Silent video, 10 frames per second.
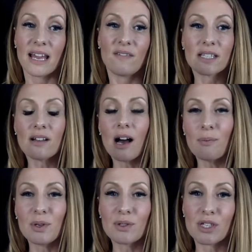This will
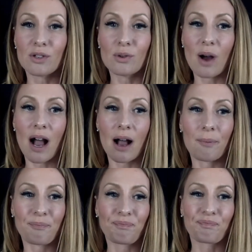help you to
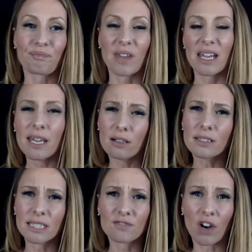heal
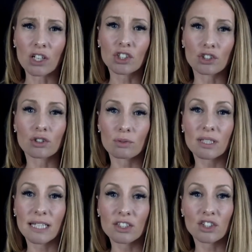dysfunctional
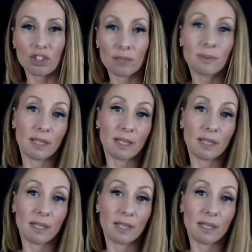relationships